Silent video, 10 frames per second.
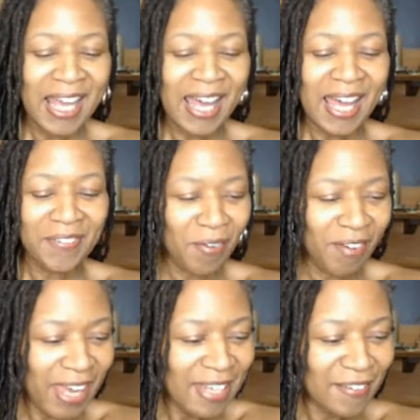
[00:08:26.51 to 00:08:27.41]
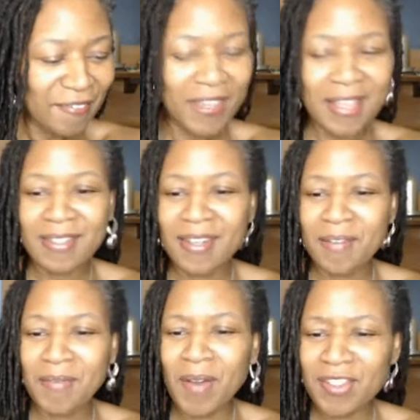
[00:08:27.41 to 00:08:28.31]
and the creative things that
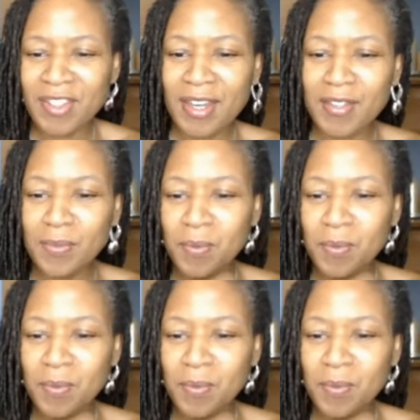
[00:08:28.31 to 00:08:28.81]
come oh actually there's